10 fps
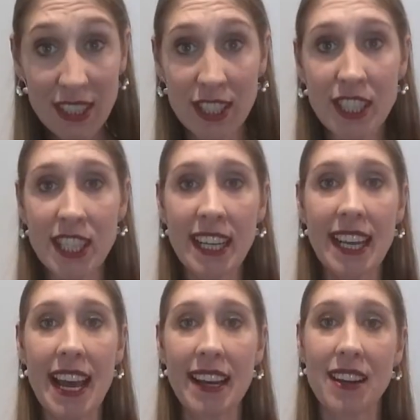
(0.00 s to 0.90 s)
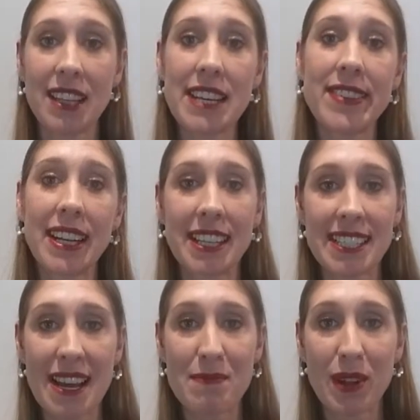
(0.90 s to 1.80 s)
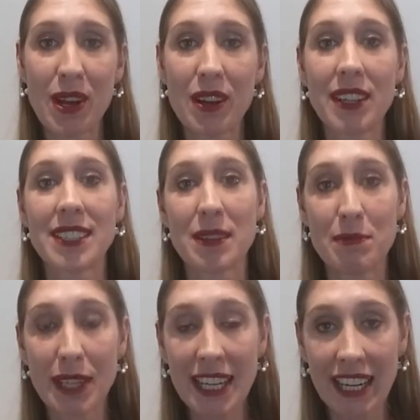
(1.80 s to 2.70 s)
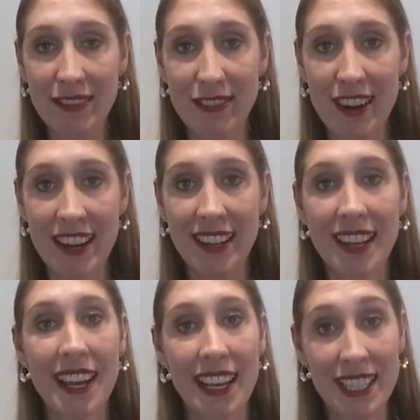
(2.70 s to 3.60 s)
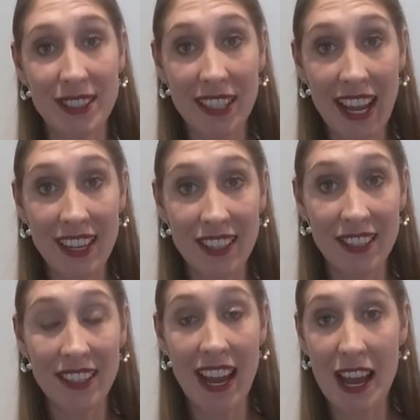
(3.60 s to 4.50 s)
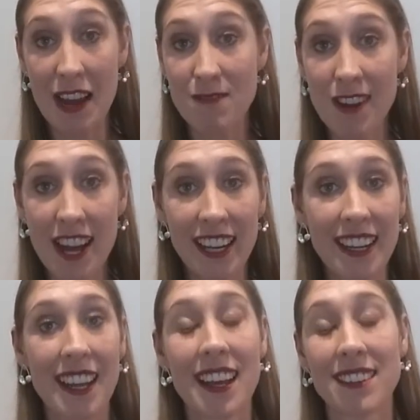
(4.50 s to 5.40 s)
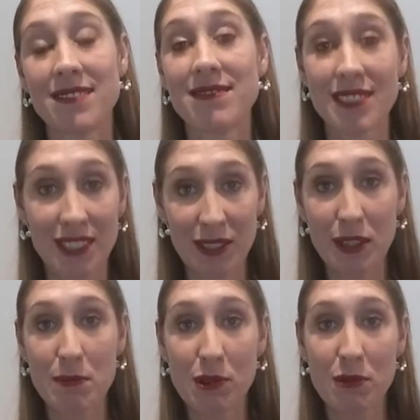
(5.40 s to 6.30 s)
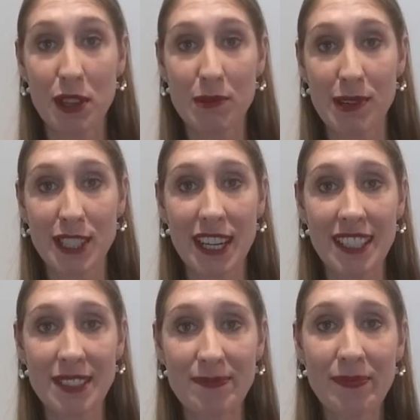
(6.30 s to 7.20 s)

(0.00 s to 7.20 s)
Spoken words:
So check it out. I'll leave a link down below. It's completely free and it'll get you writing and on the ball with your project.